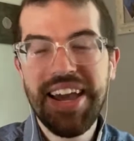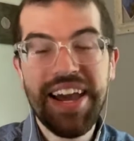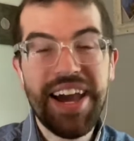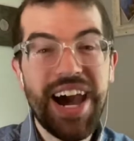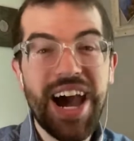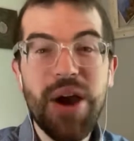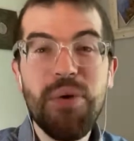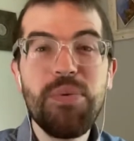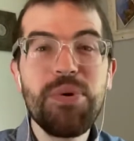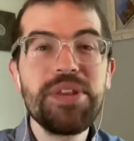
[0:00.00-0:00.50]

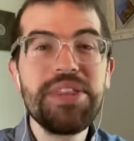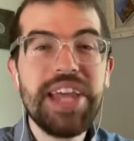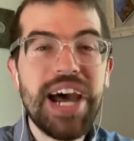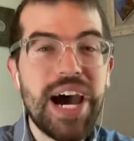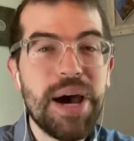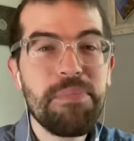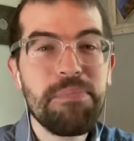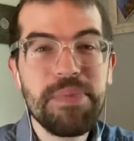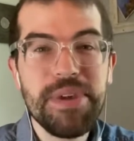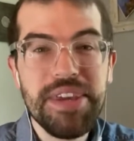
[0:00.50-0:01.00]
I would
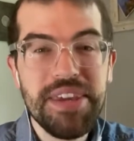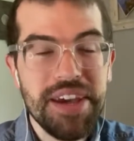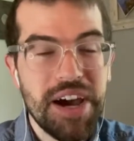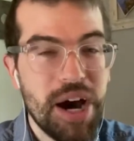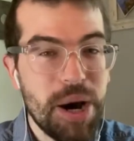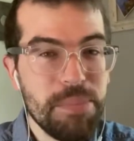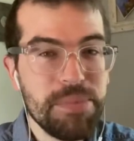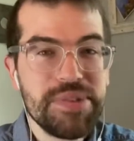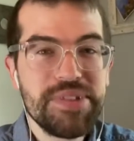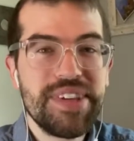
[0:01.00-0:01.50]
not be
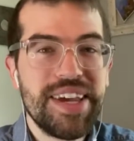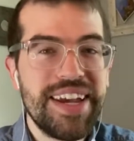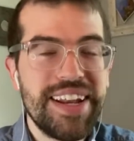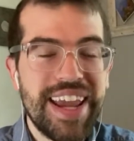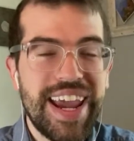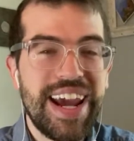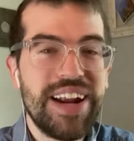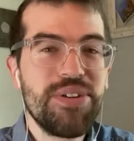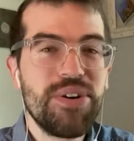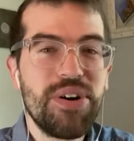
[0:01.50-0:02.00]
upset
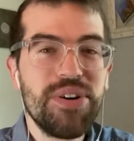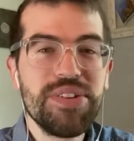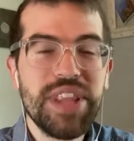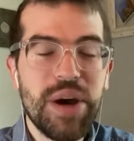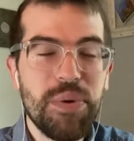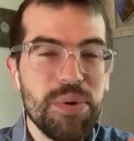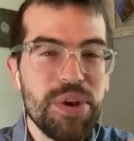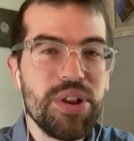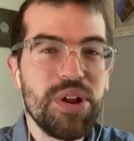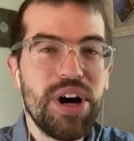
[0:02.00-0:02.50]
at all
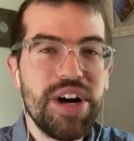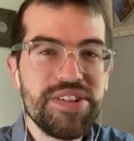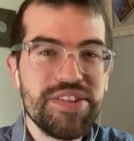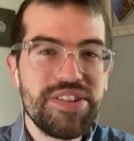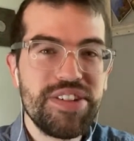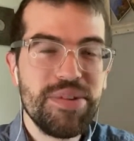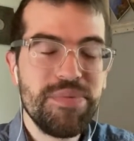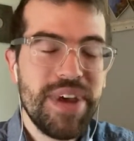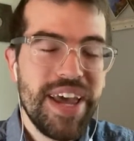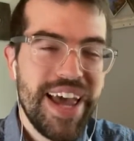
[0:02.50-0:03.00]
that we
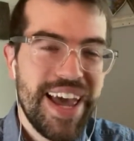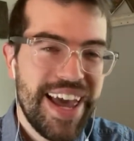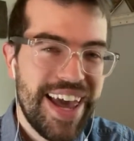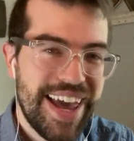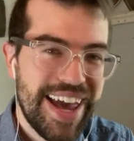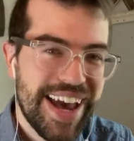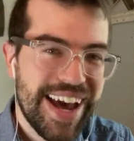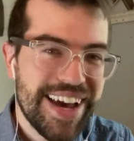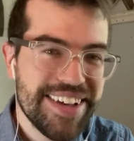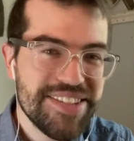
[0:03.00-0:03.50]
lost to them
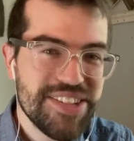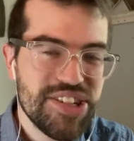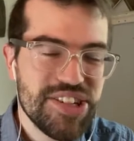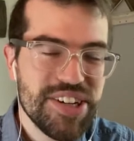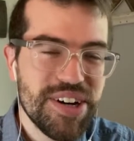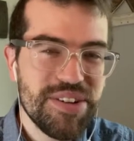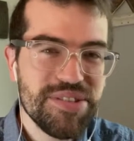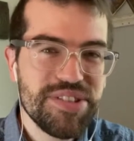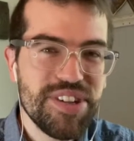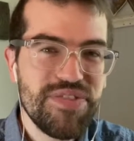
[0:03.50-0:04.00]
as a
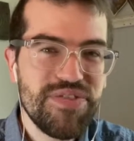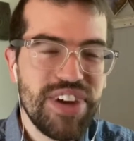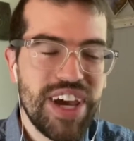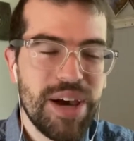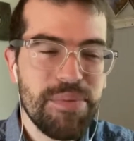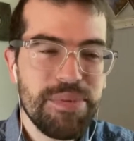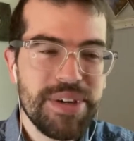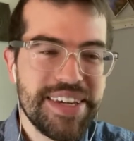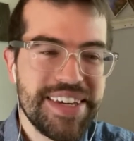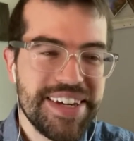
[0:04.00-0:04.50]
Chelsea
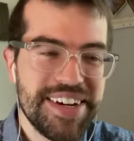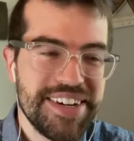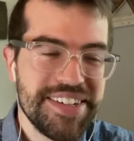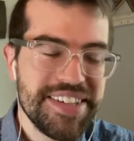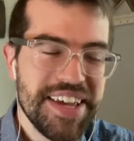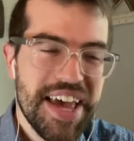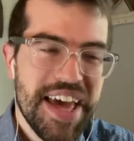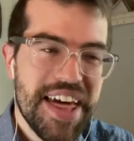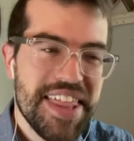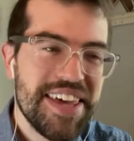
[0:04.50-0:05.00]
fan,
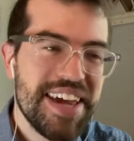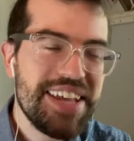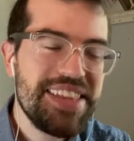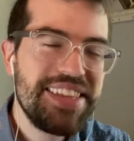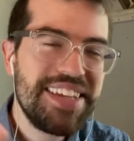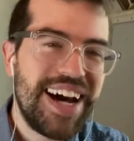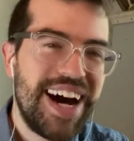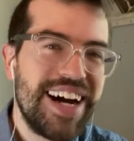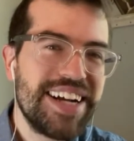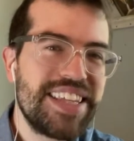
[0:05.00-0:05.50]
because they
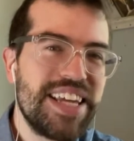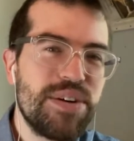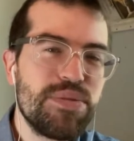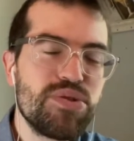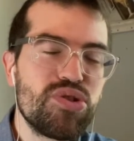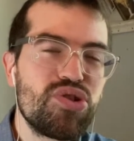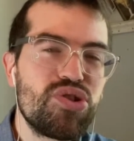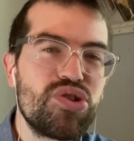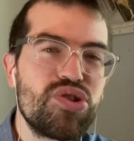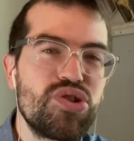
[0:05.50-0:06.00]
knocked
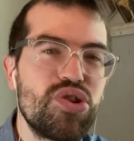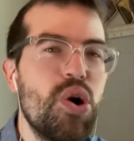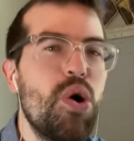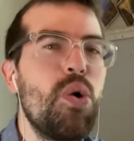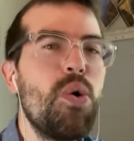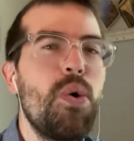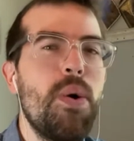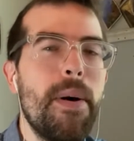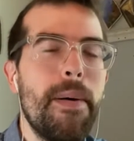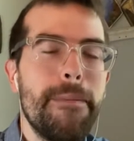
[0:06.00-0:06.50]
out
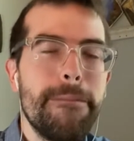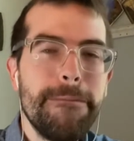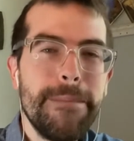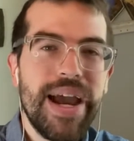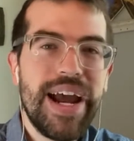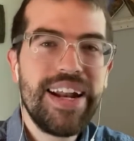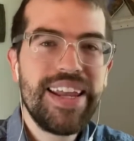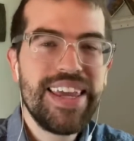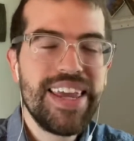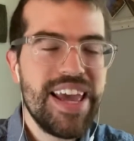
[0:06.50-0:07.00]
so
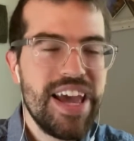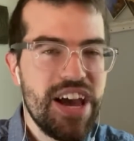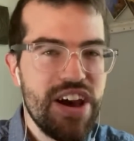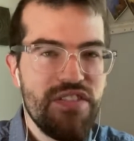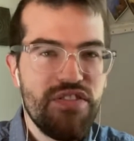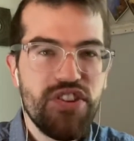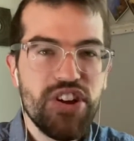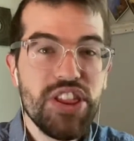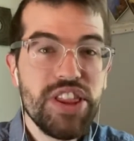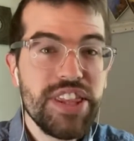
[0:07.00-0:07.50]
many
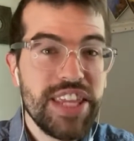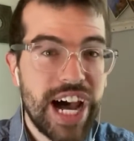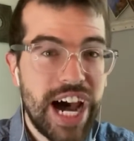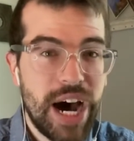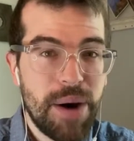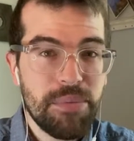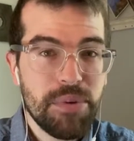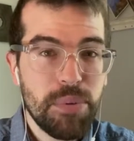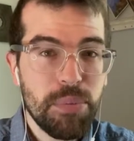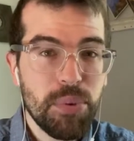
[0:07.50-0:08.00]

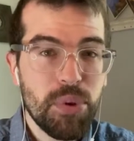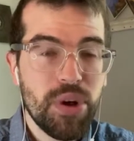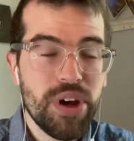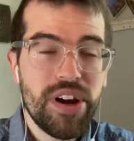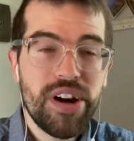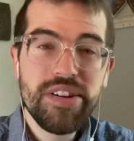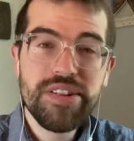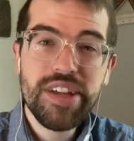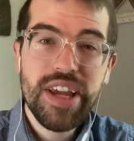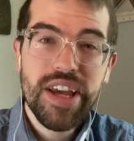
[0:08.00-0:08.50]
phenomenal
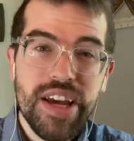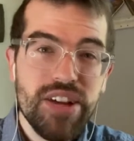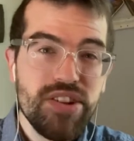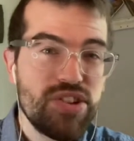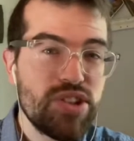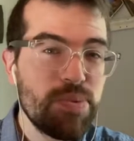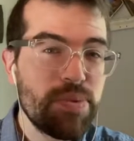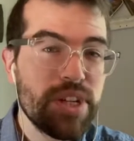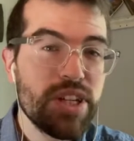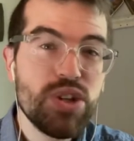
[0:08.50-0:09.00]
players,
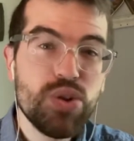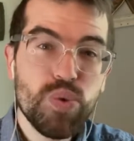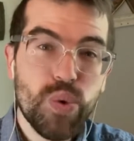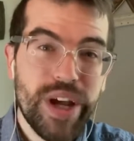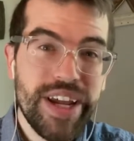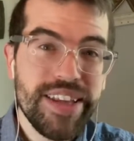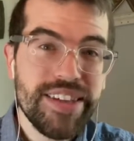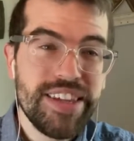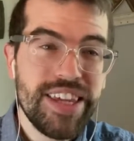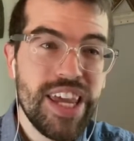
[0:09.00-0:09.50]
so many
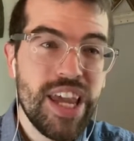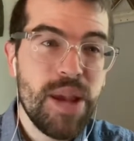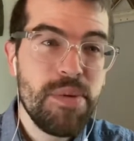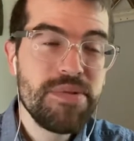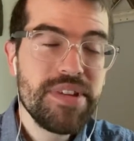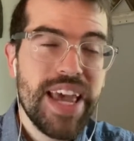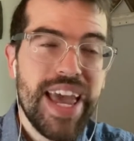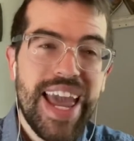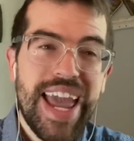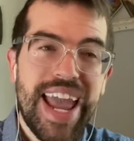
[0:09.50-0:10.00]
great
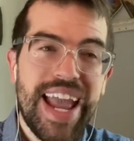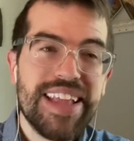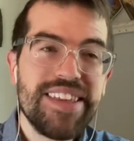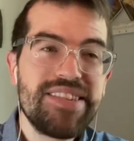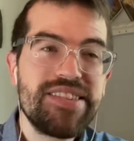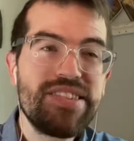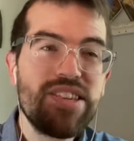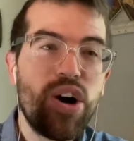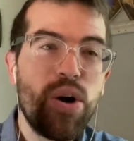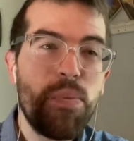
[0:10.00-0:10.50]
teams, and
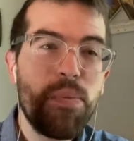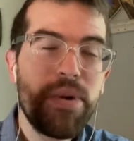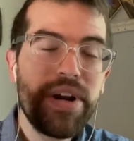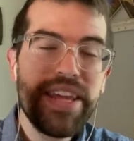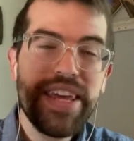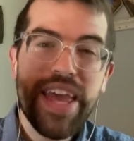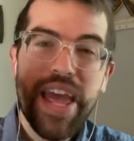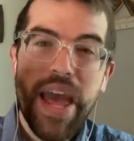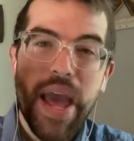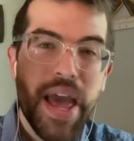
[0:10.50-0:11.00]
so
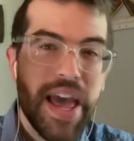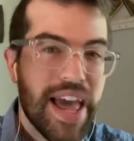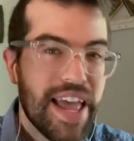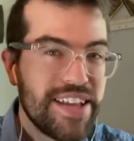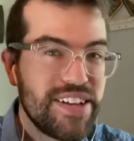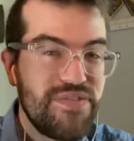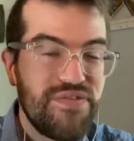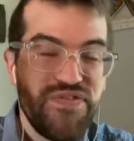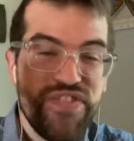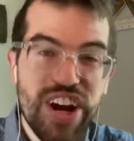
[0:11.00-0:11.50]
many
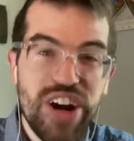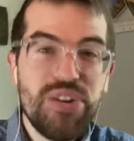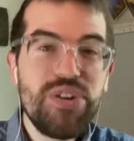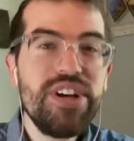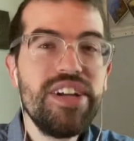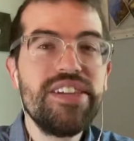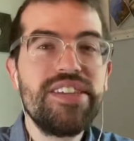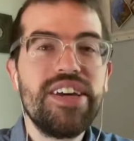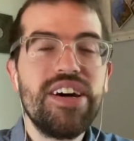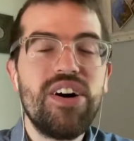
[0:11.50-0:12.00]

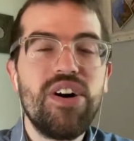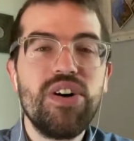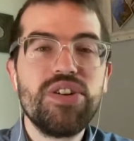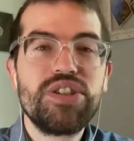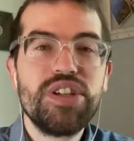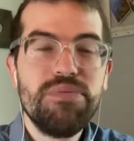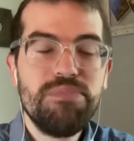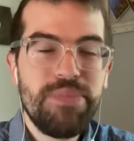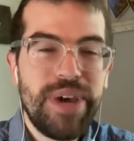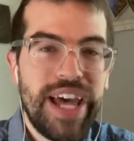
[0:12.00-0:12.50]
very
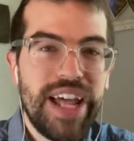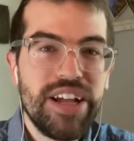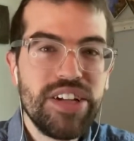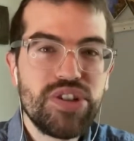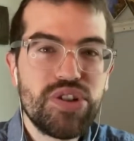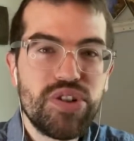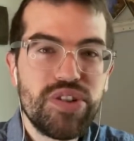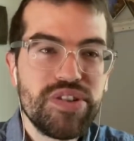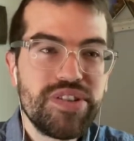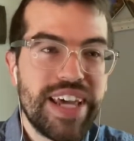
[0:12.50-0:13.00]
intelligent
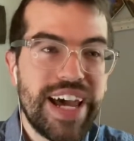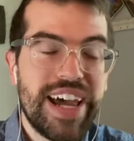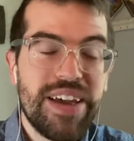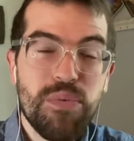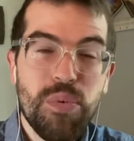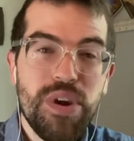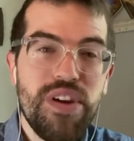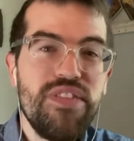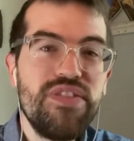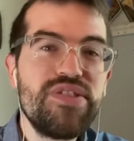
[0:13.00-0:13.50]
managers that
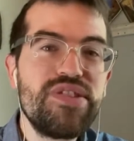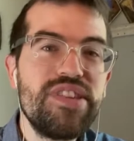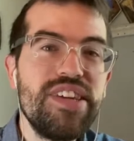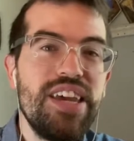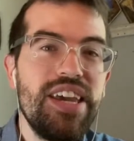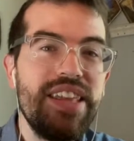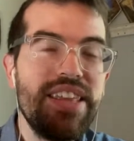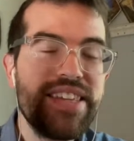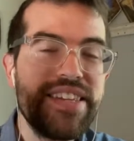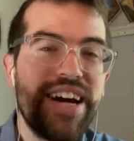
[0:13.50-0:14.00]
we've
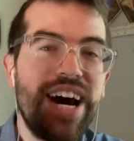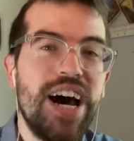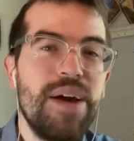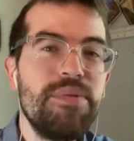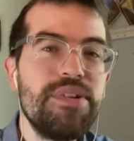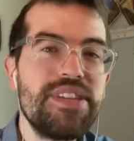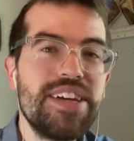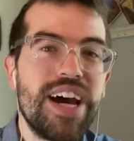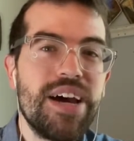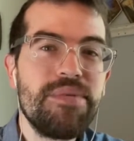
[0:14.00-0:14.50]
seen
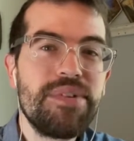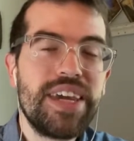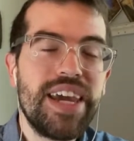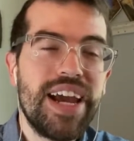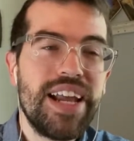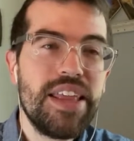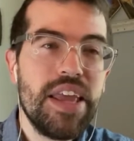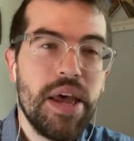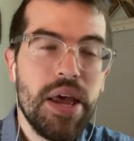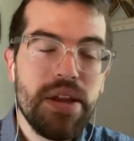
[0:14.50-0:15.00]
time and time
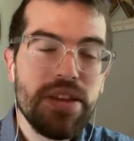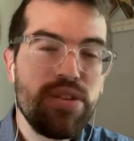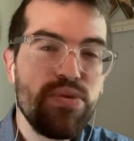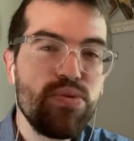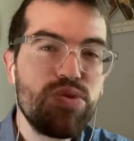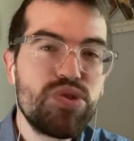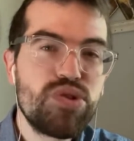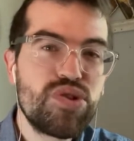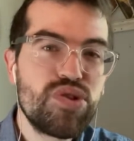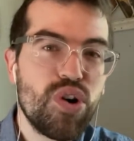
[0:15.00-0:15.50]
again
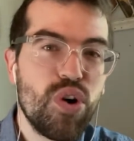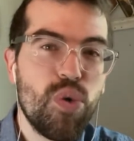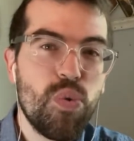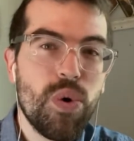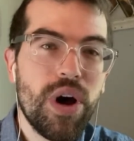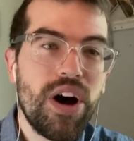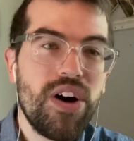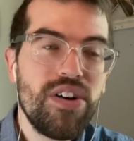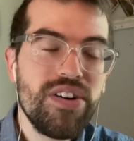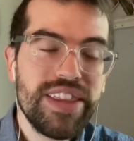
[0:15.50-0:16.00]
do so
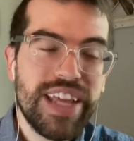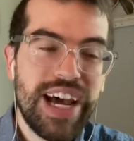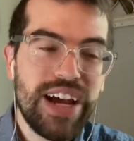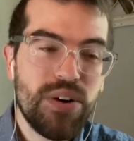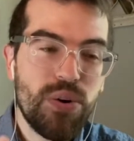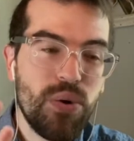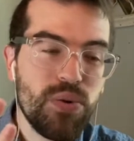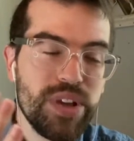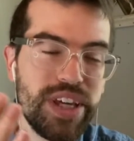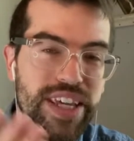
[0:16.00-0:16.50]
well,
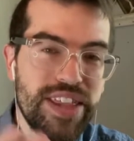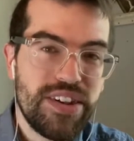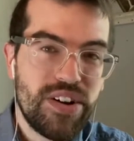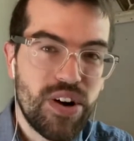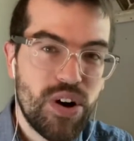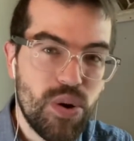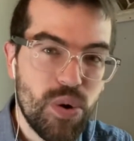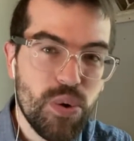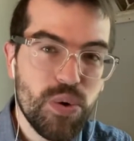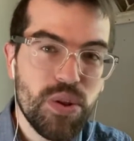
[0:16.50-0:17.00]
not only in
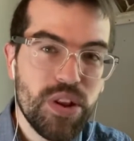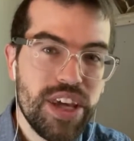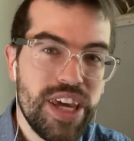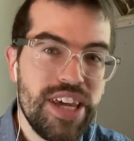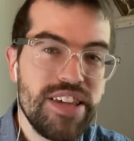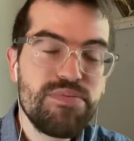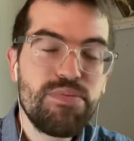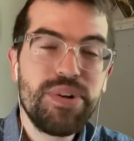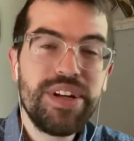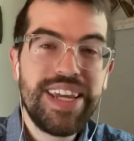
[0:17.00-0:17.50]
their own
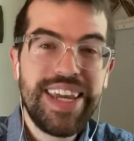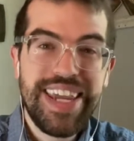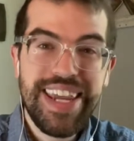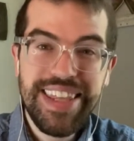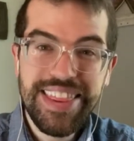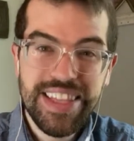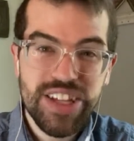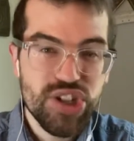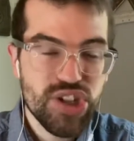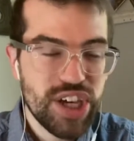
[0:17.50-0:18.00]
leagues, but
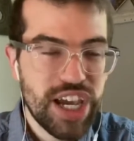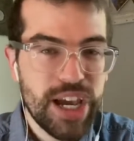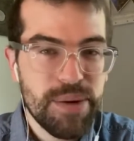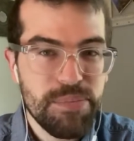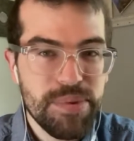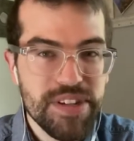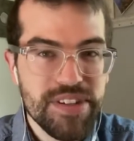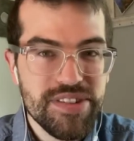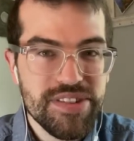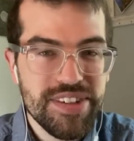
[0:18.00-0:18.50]
in the
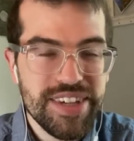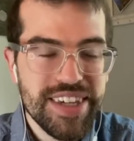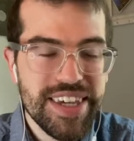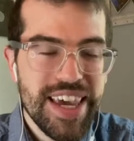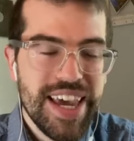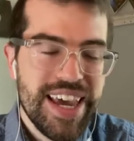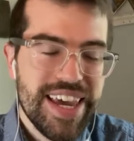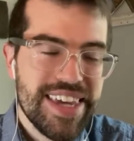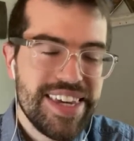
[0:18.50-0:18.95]
Champions League.